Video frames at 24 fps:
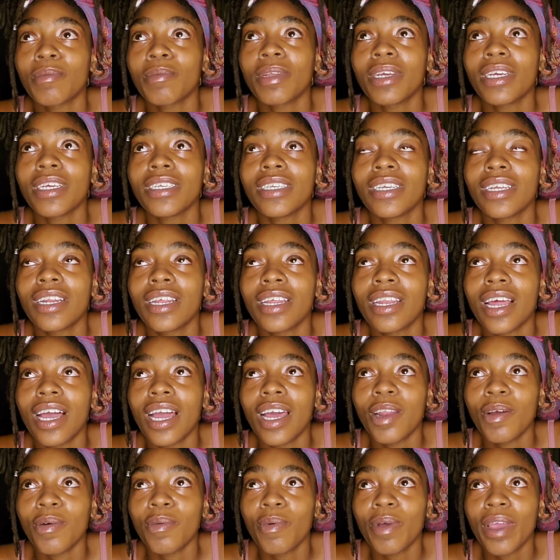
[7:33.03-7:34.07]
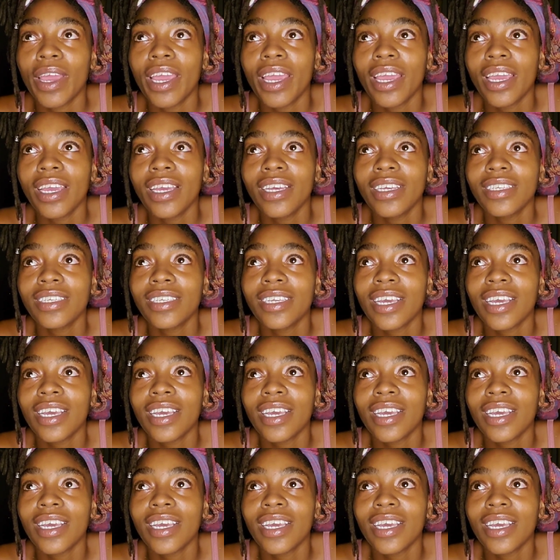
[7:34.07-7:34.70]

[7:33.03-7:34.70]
this in a lot of ways.